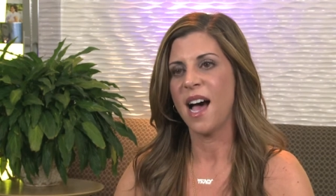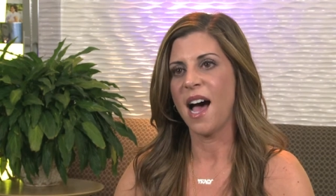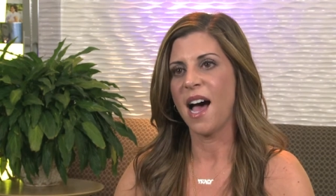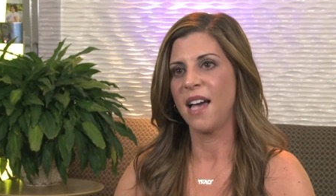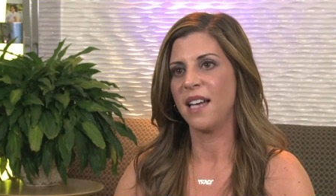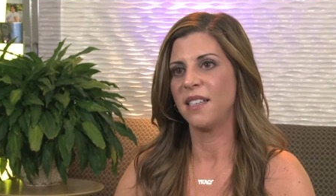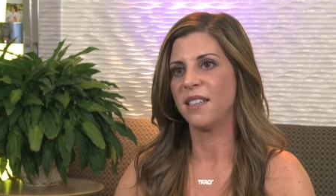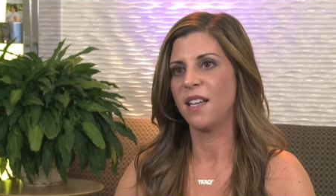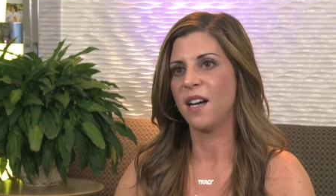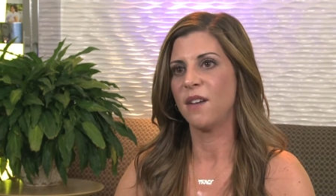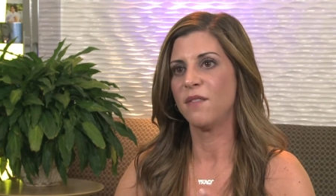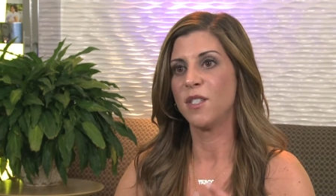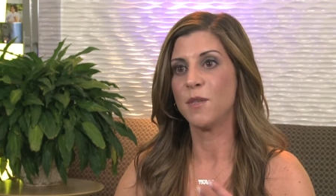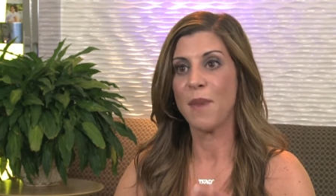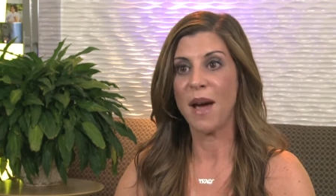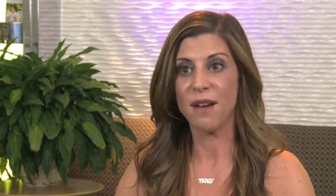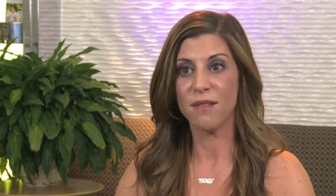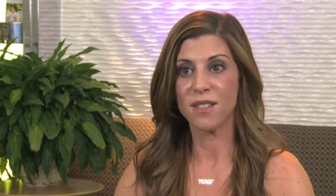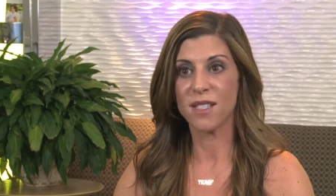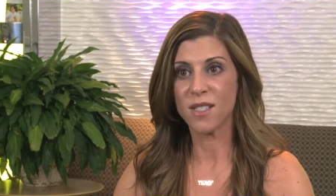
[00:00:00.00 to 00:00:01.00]
I loved
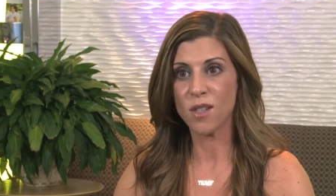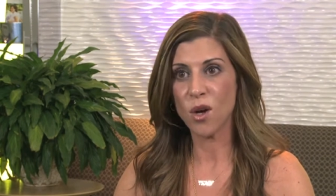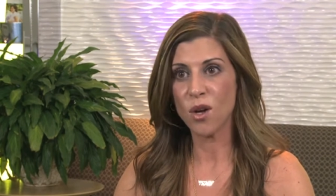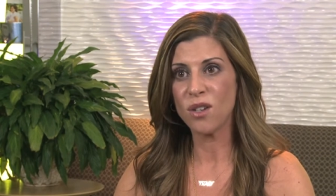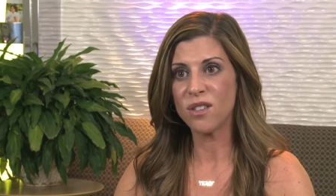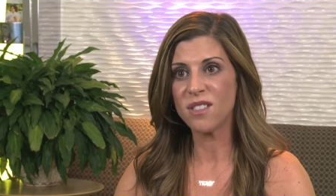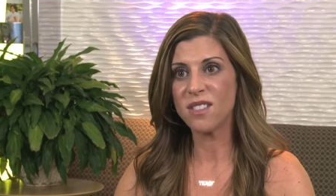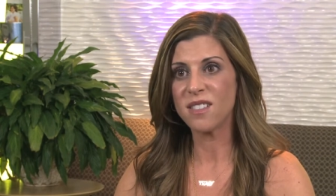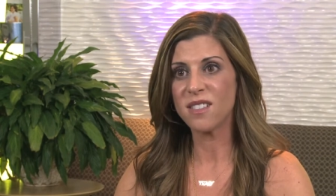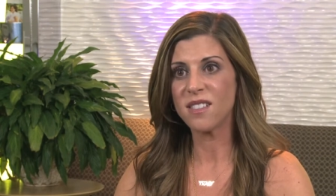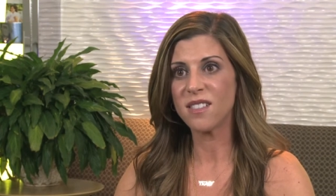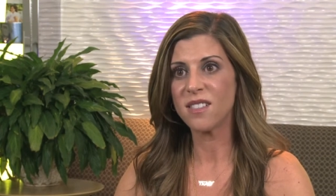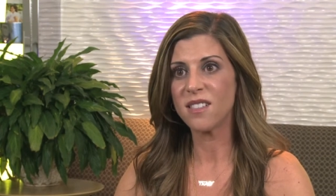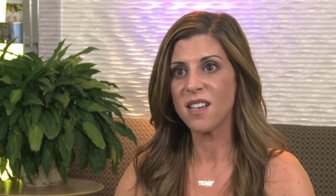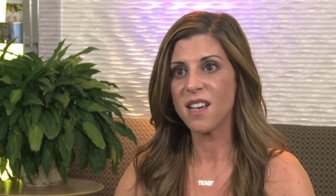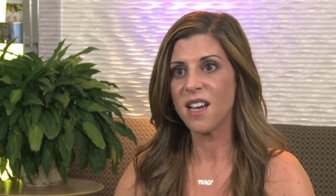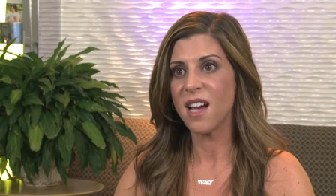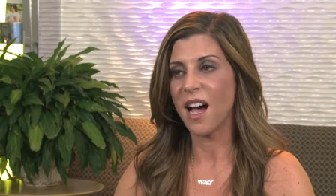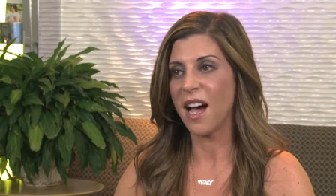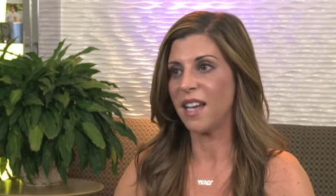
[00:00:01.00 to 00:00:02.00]
my results.
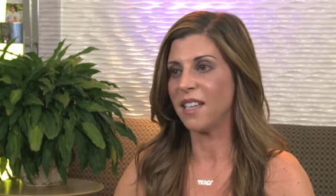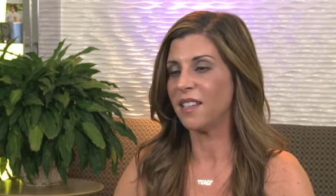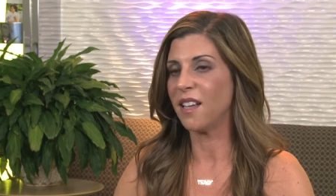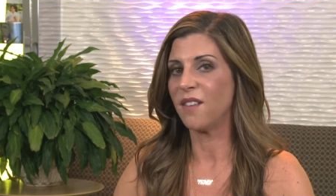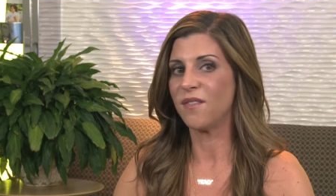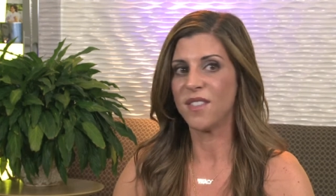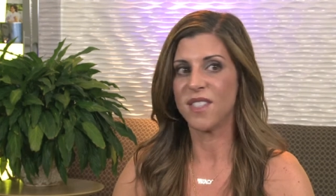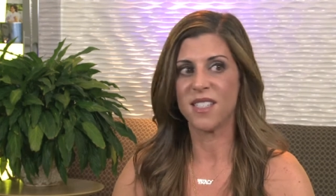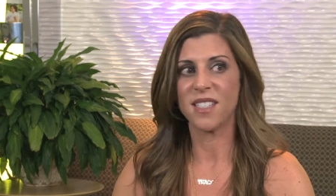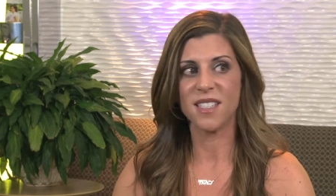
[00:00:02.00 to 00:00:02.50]
I loved